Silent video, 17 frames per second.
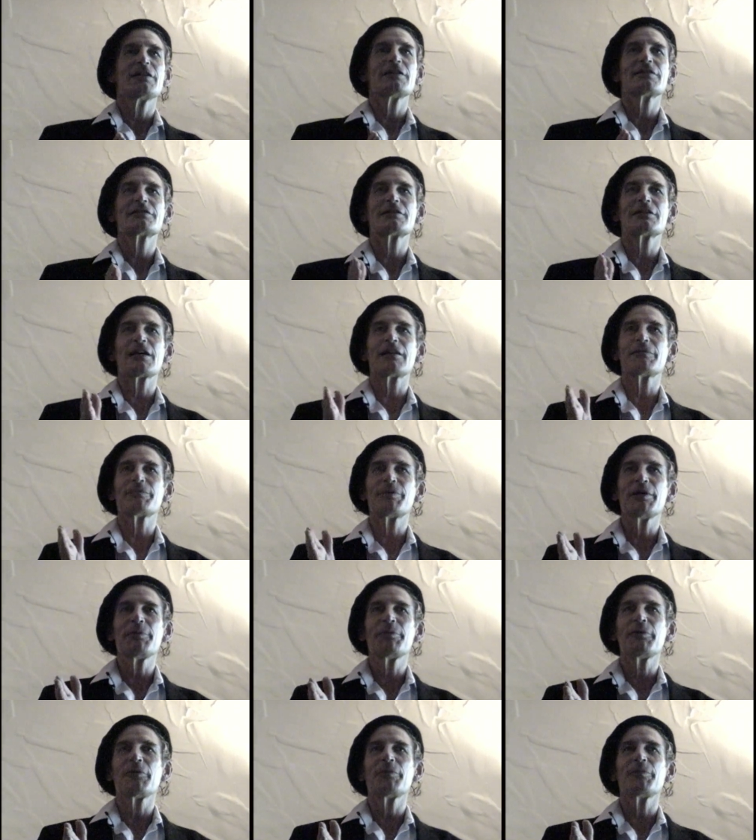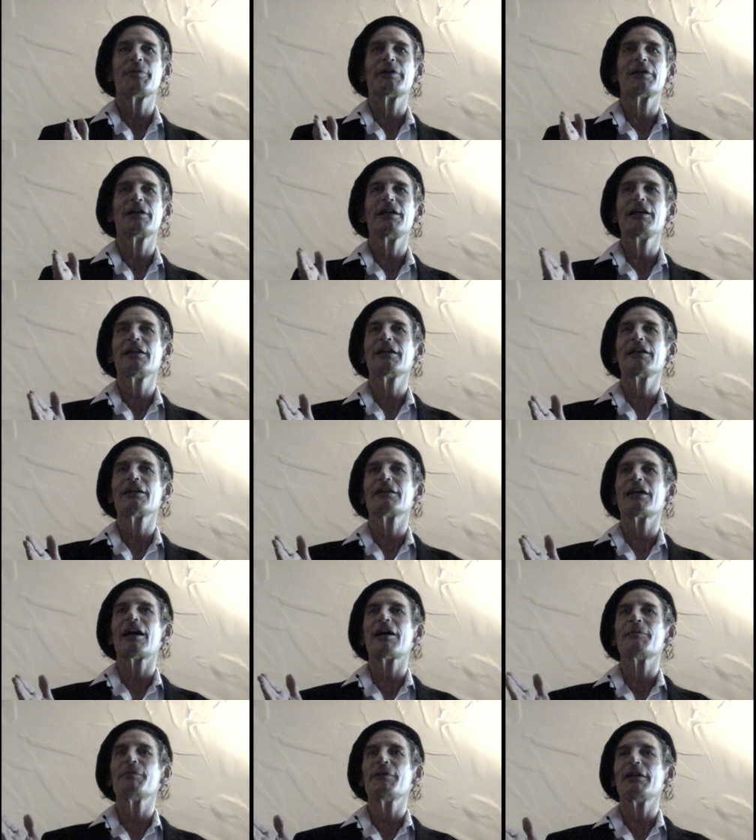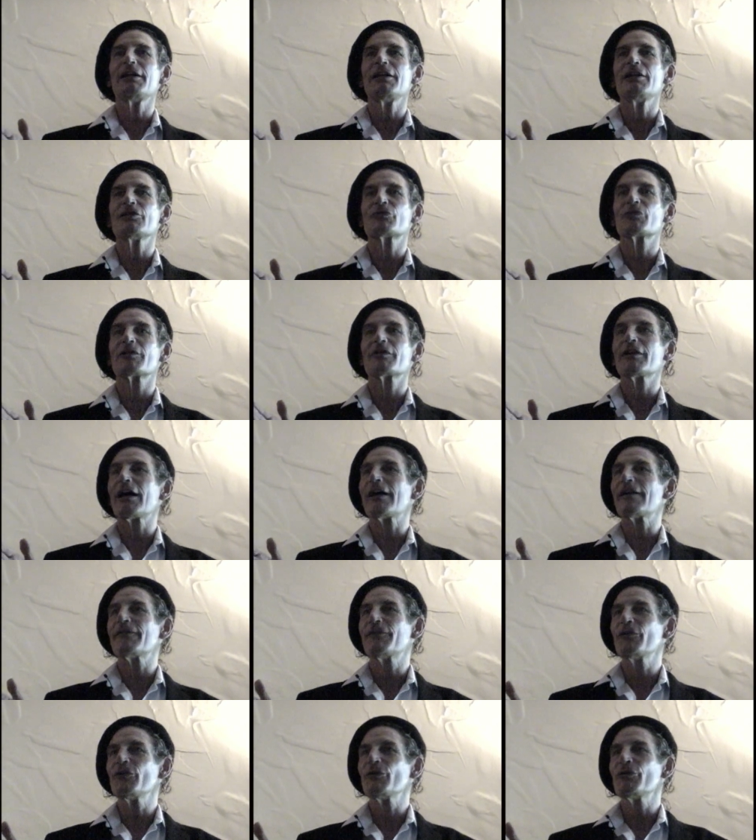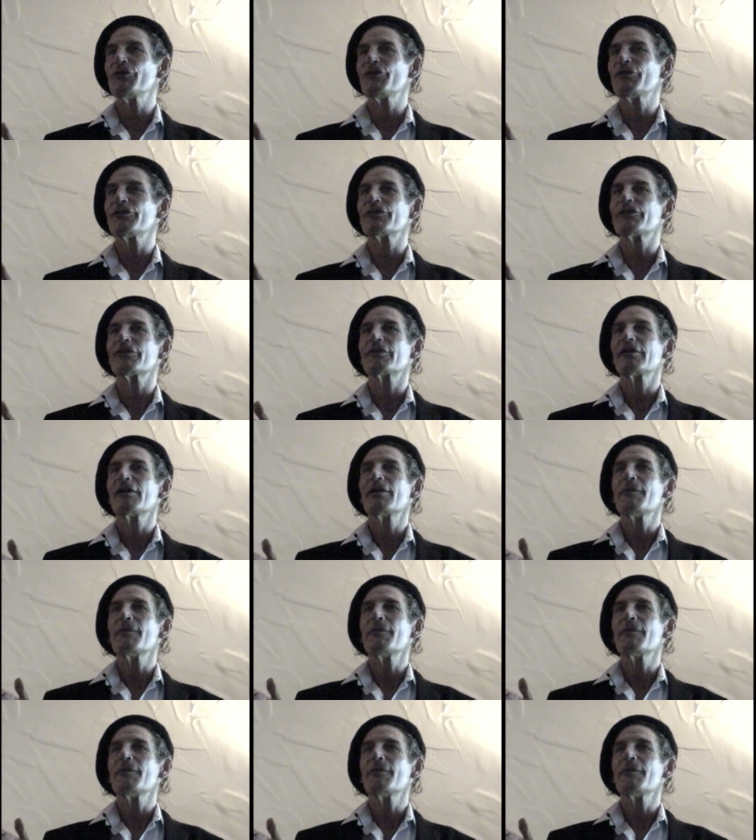is that people have been healing diabetes with live food since